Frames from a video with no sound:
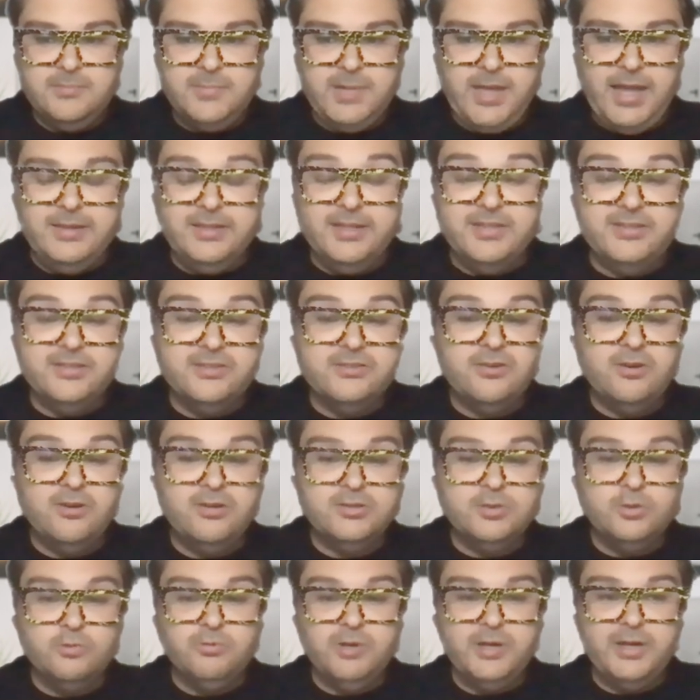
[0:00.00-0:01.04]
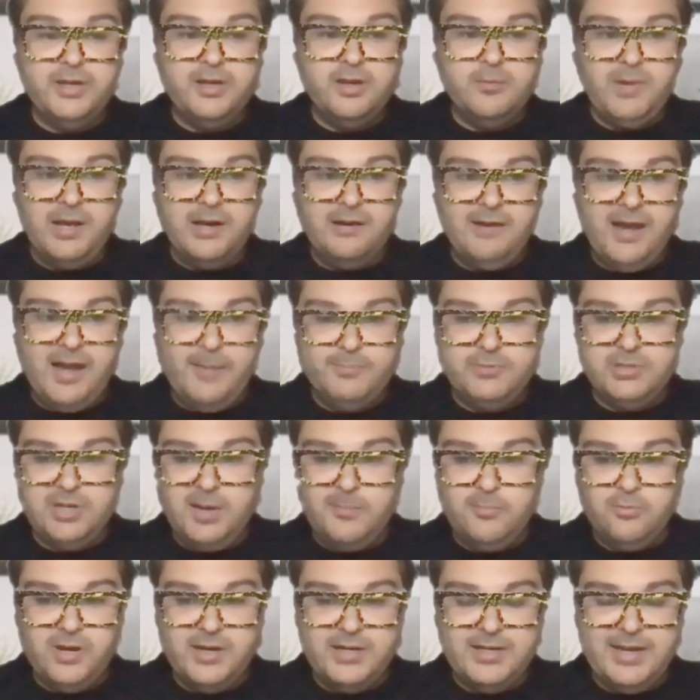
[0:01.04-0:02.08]
And this is also running on my
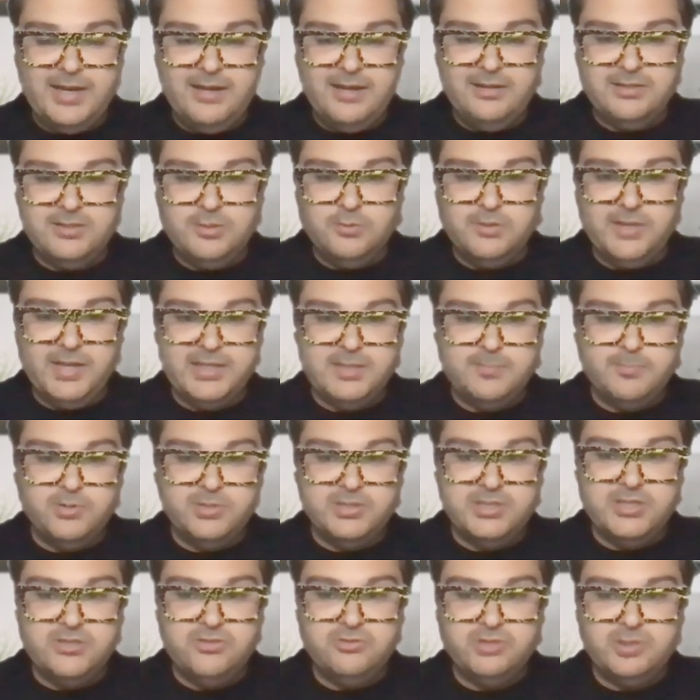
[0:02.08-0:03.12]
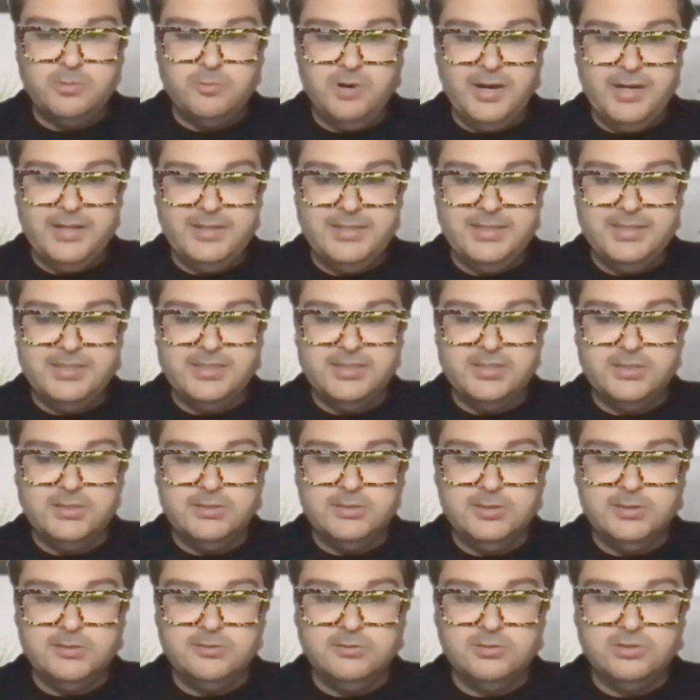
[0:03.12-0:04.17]
laptop right now. So that's potentially why this is a
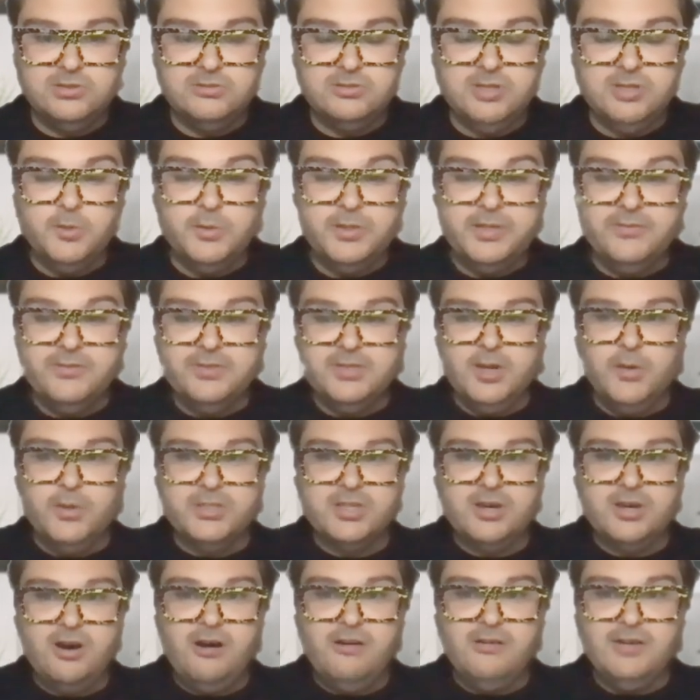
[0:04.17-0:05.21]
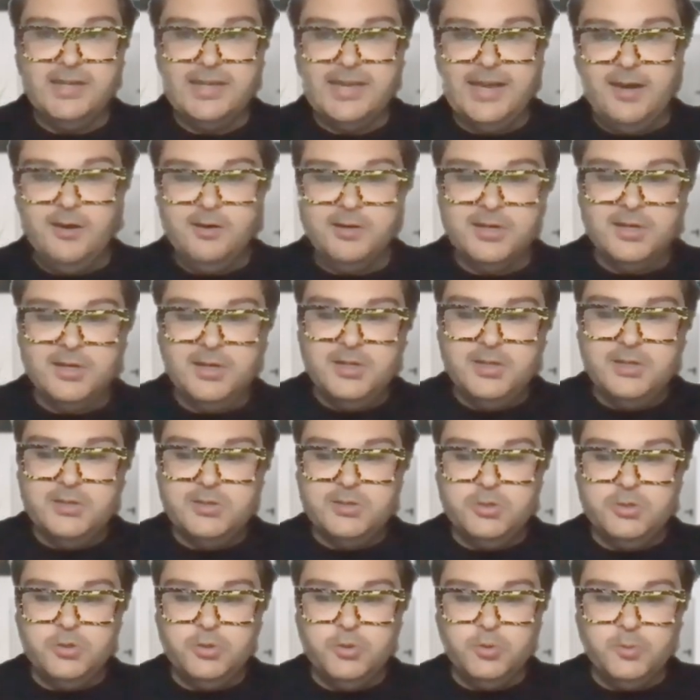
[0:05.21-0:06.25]
little slow, even though it's calling out
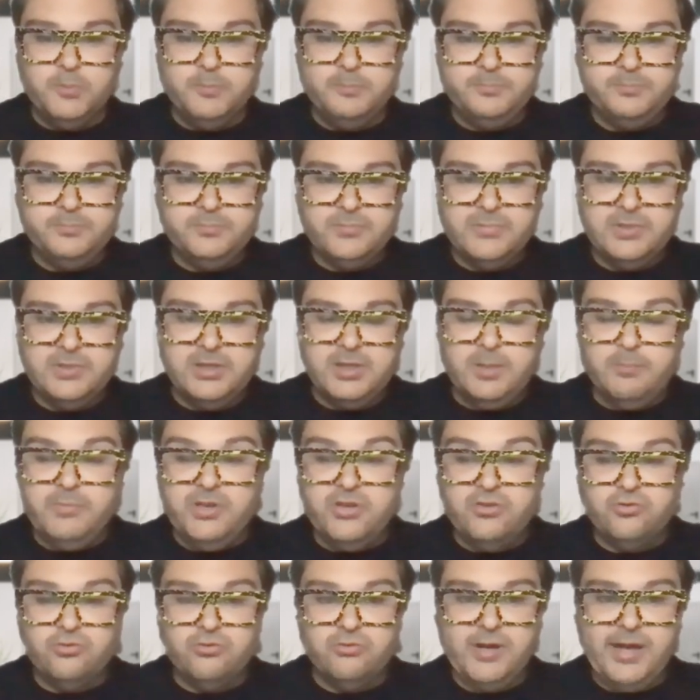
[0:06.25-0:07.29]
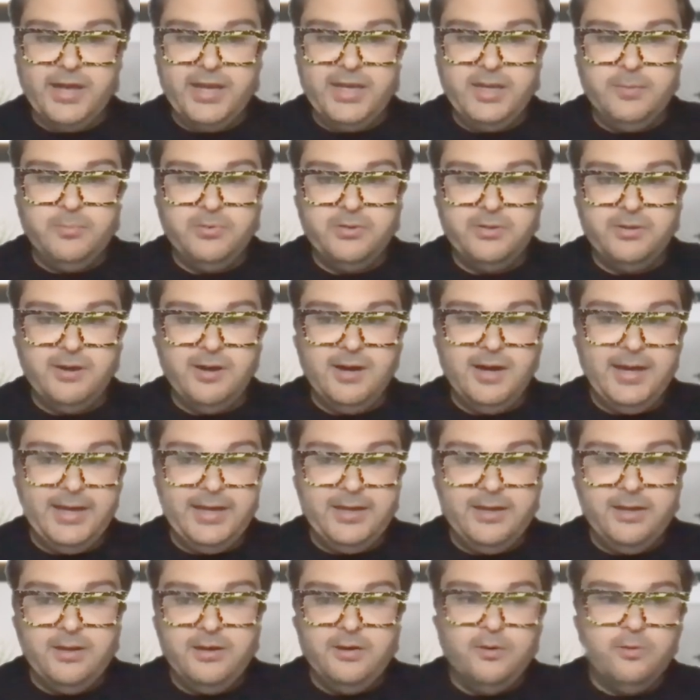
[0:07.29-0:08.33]
to the Mistral
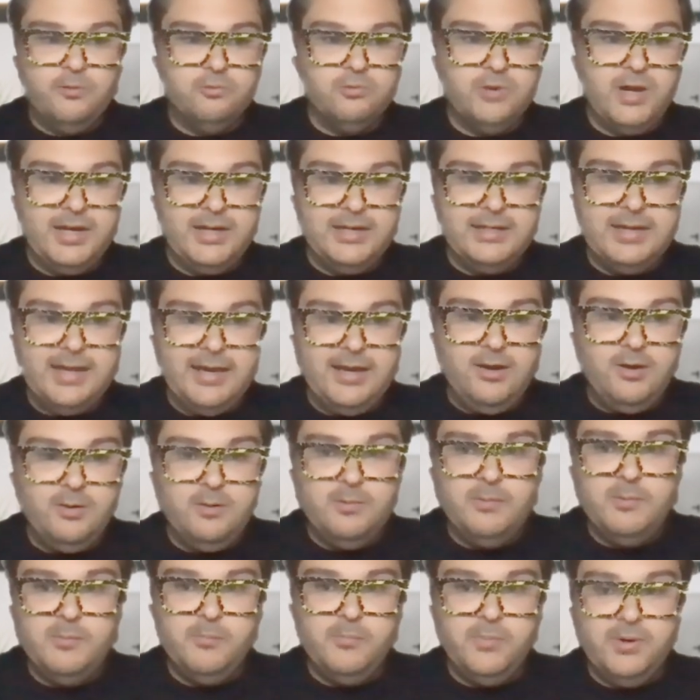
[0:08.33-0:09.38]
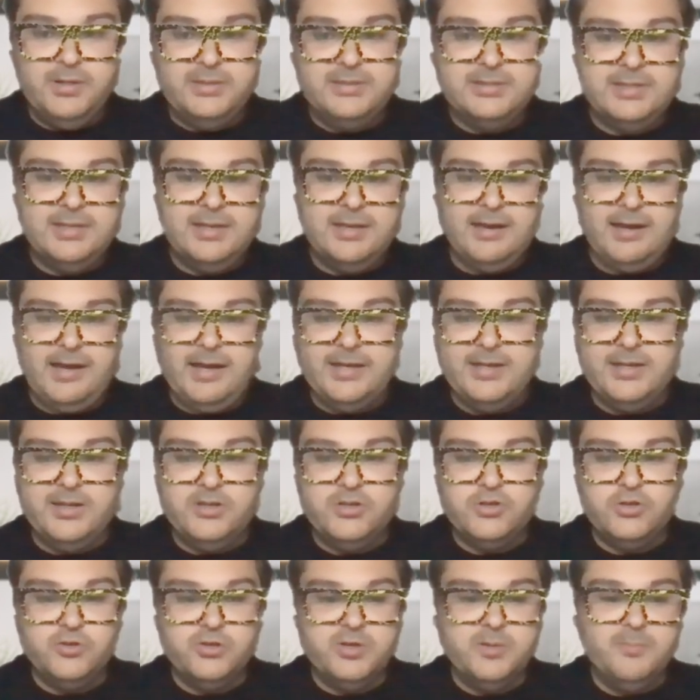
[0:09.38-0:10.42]
API right now. But I can
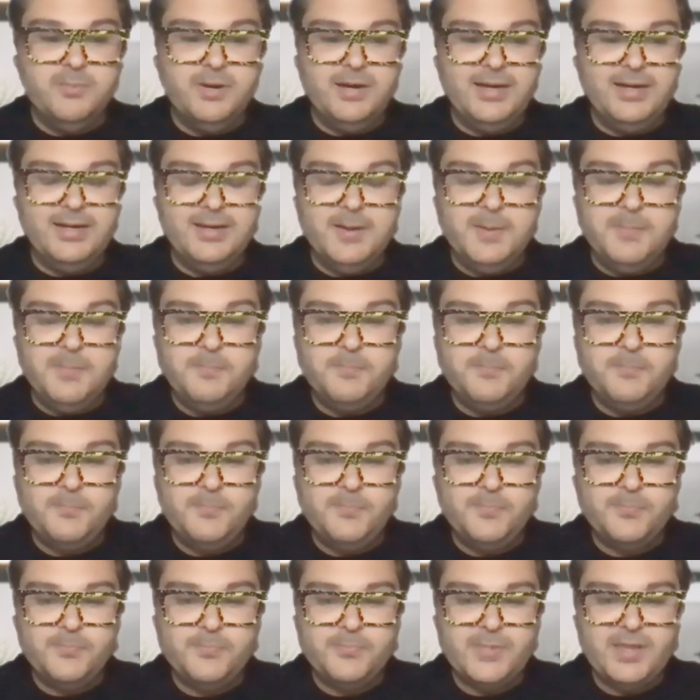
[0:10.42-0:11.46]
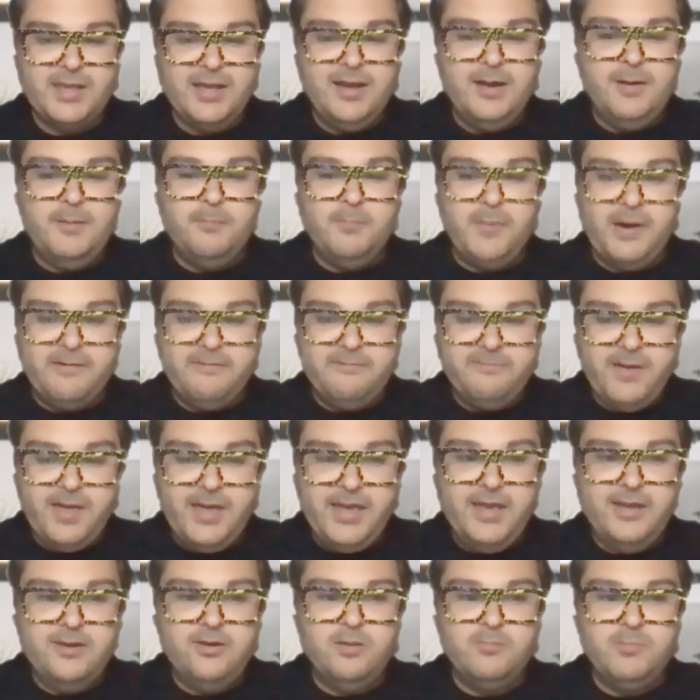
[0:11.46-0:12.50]
assure you my
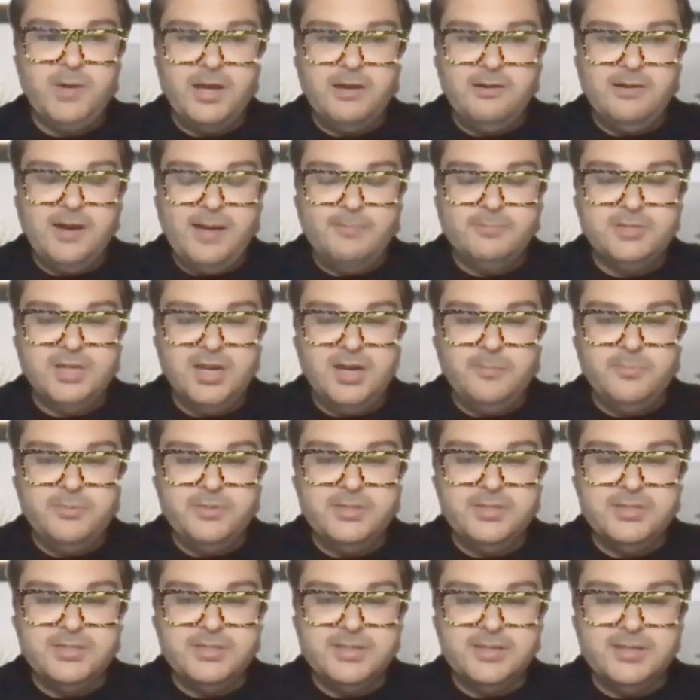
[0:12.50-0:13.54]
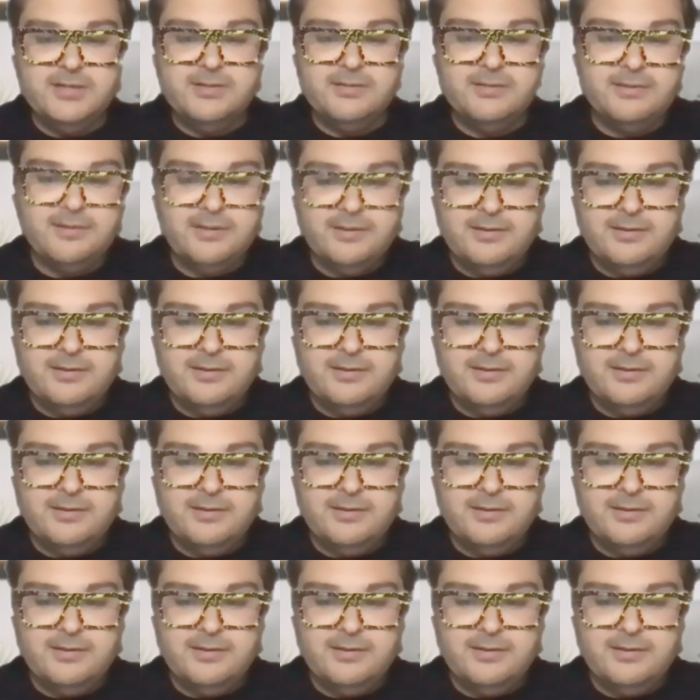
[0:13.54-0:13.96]
fan on my laptop is at